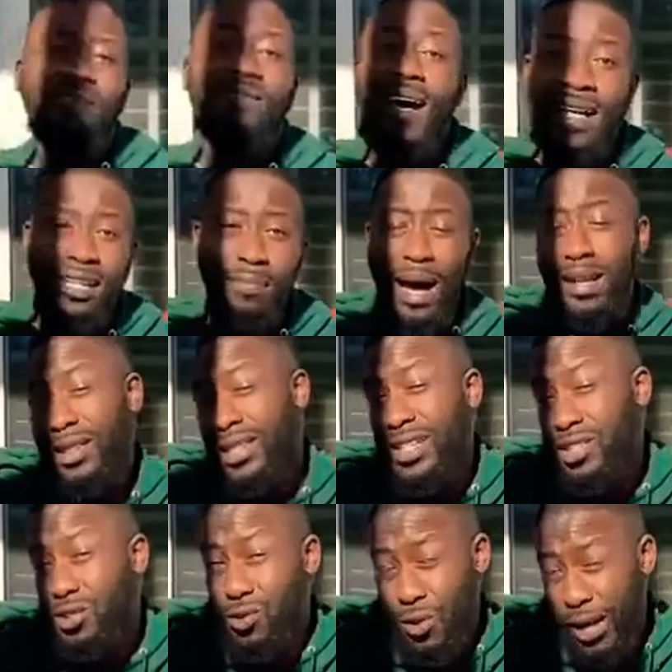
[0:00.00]
fact about
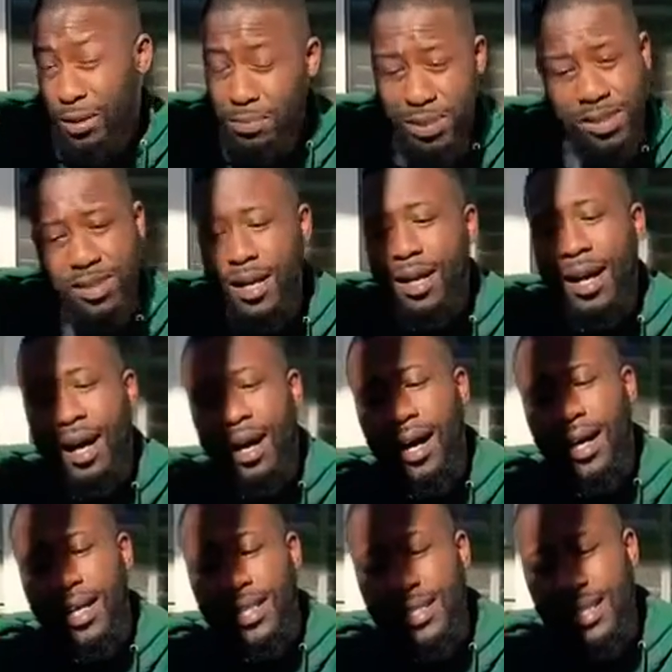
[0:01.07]
these grapes
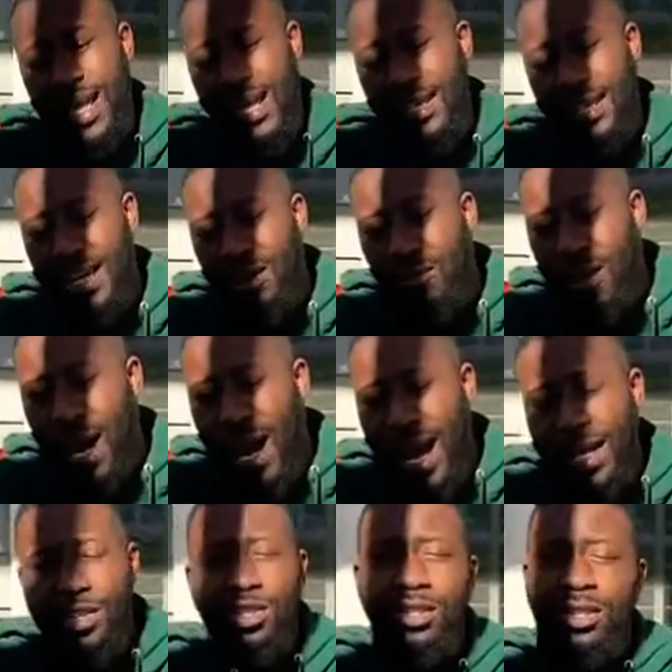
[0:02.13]
is that they were
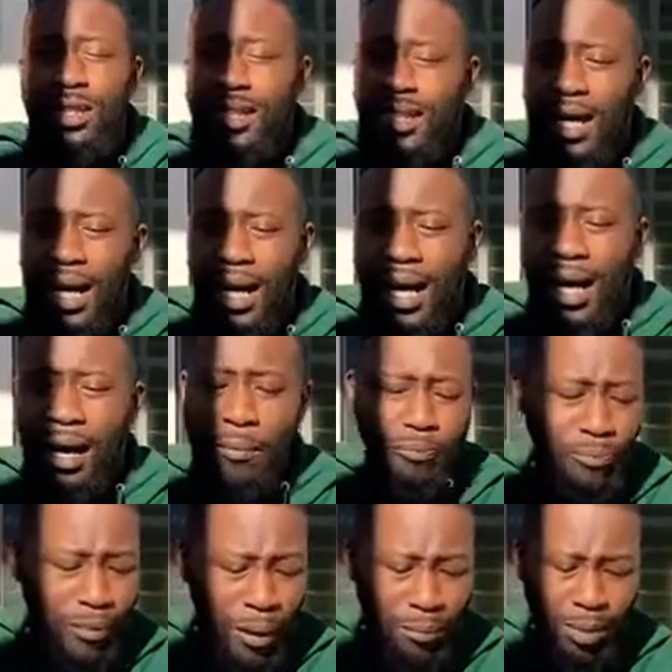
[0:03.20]
actually
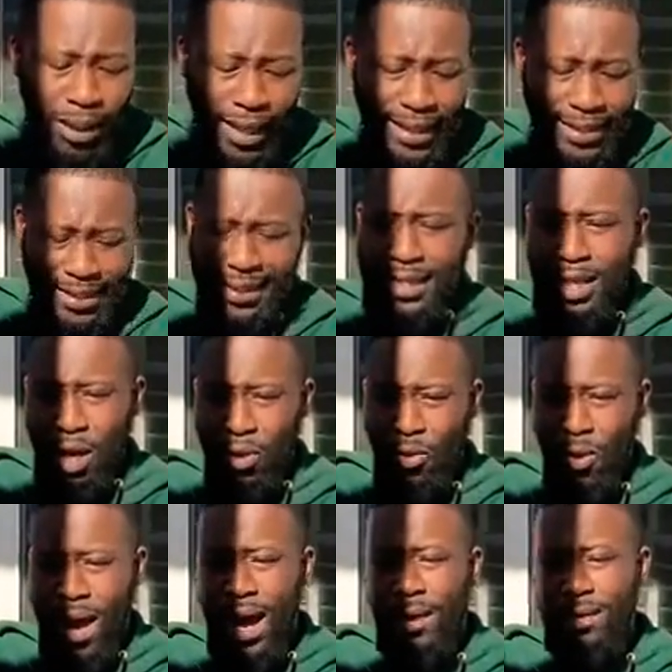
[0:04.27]
planted
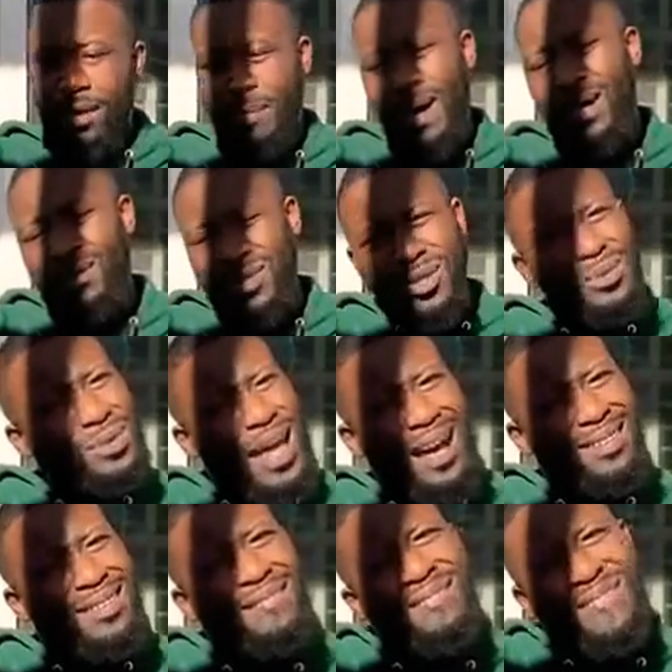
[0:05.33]
around about
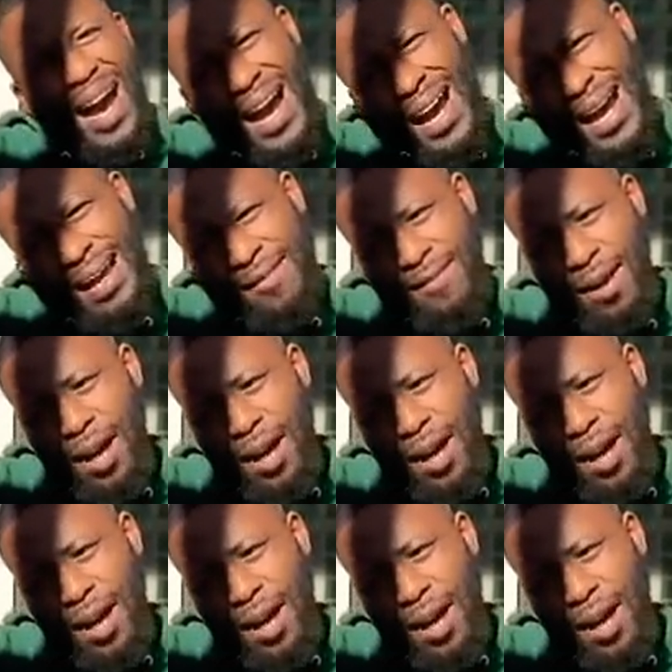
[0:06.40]
2005, I